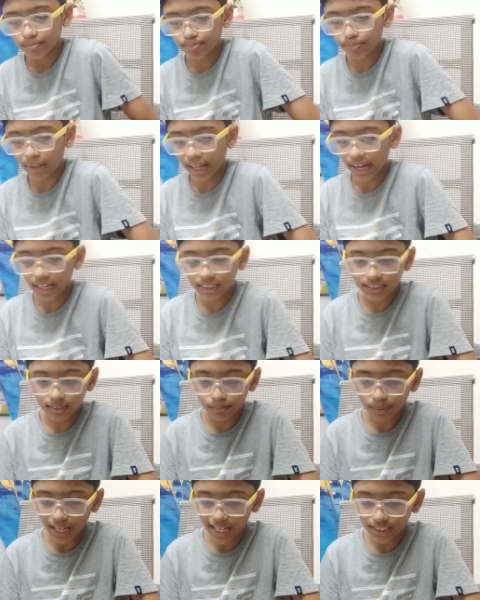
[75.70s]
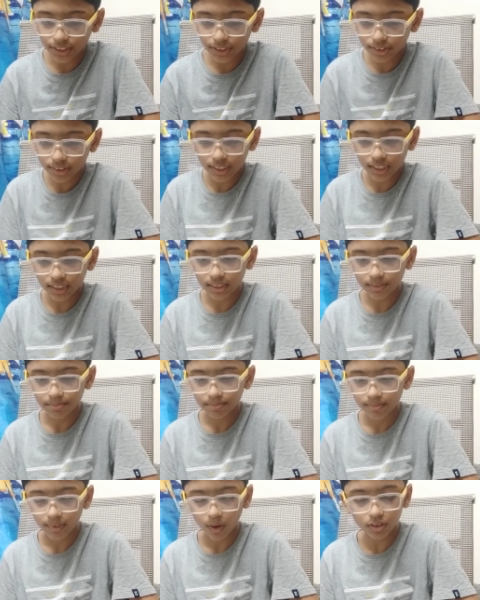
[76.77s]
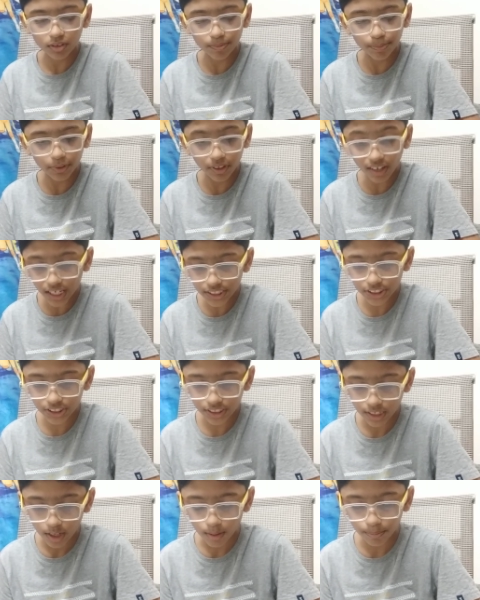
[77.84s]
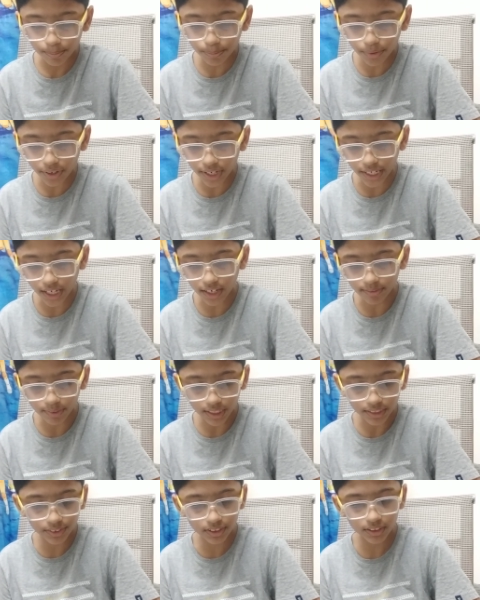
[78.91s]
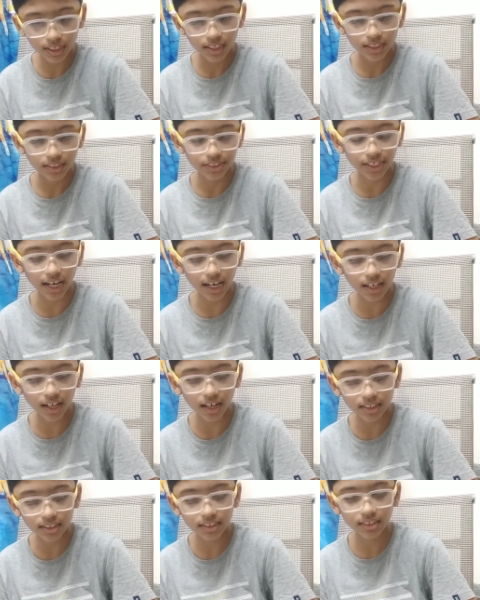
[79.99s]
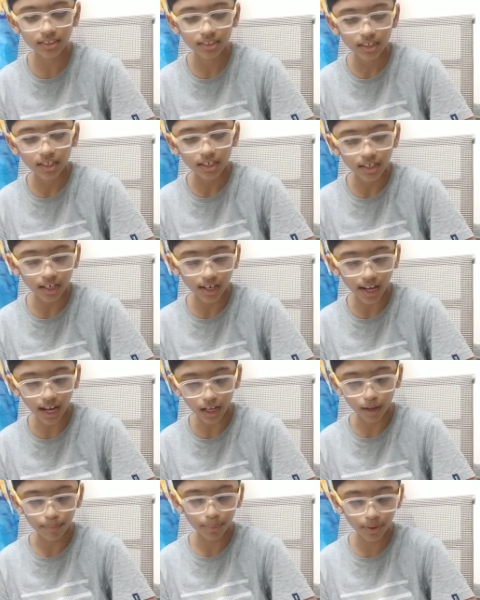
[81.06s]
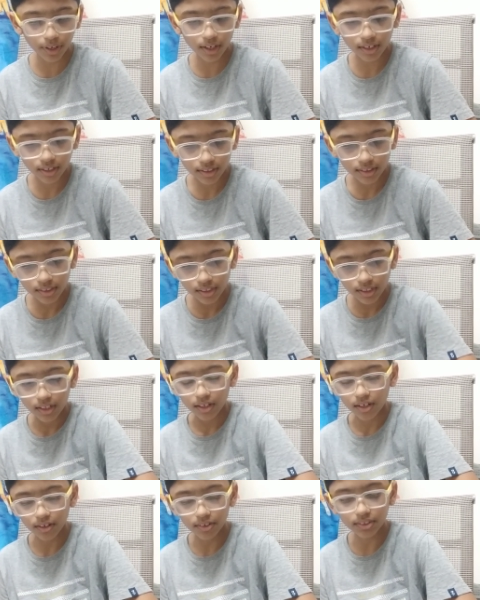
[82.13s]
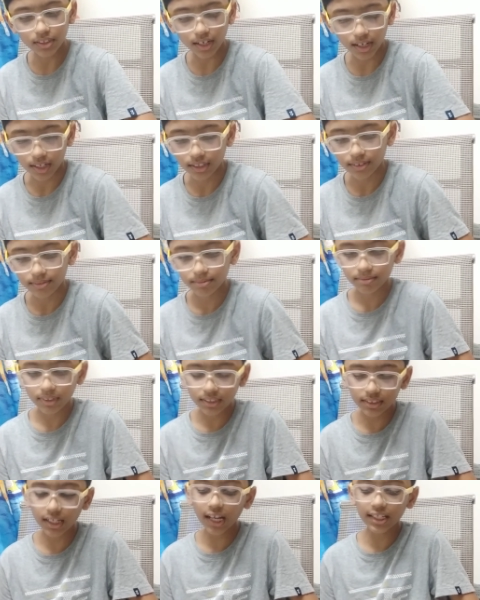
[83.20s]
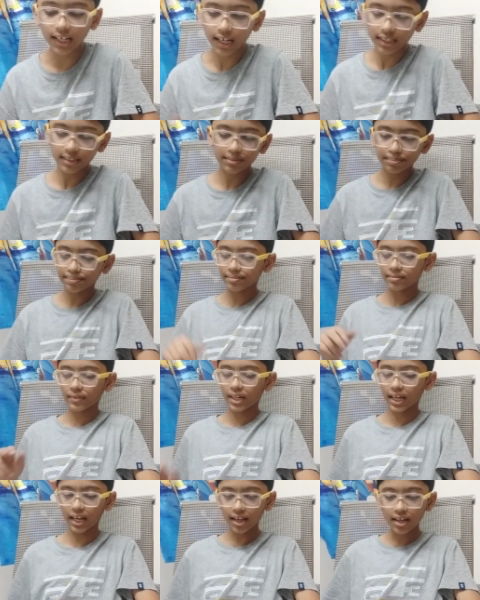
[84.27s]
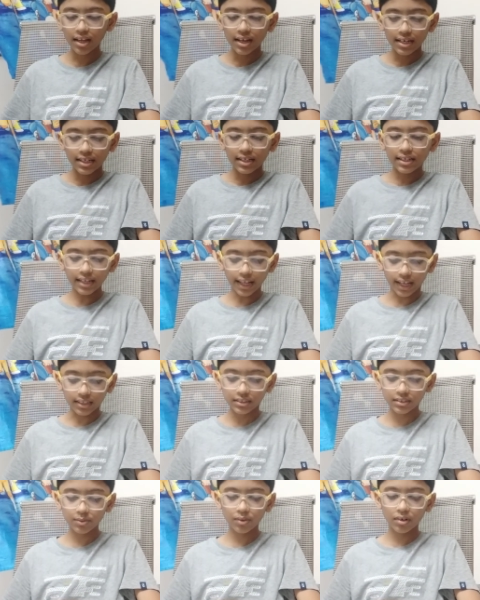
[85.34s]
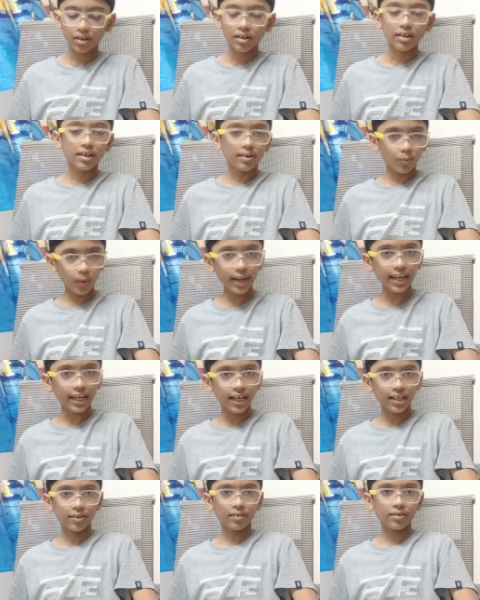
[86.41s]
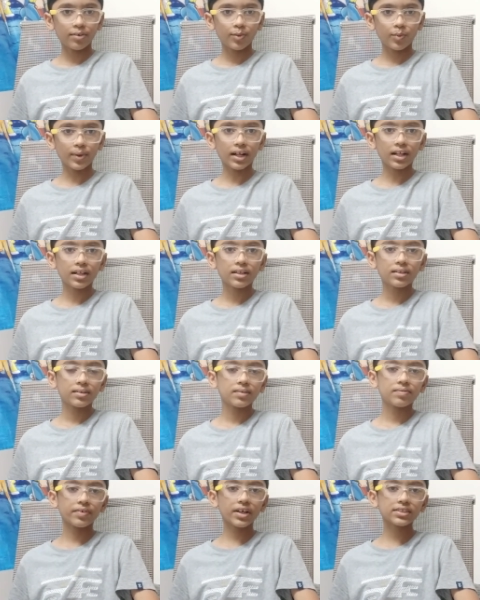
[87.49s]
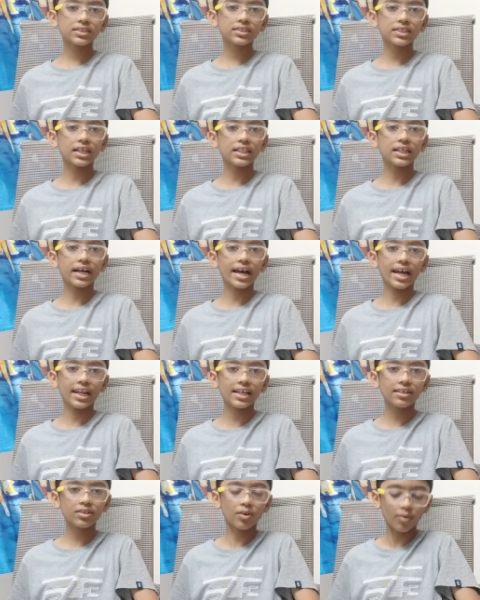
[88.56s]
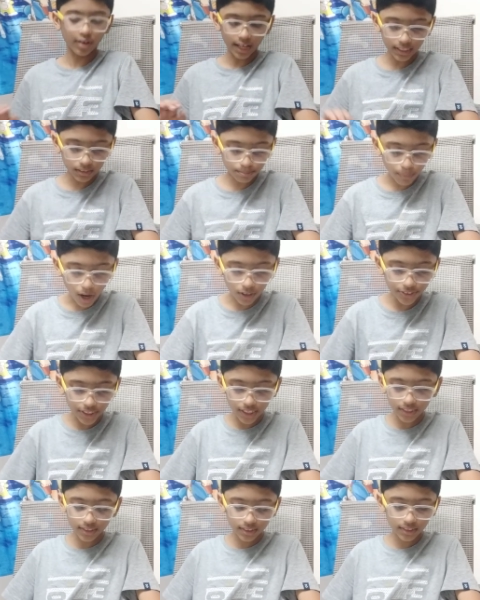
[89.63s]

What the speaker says: plains and plateaus in Uttar Pradesh, Prayagraj, Jharkhand, Nagpur, Uttarakhand. It's like that. Okay. Next, we will first see the heading known as mountains.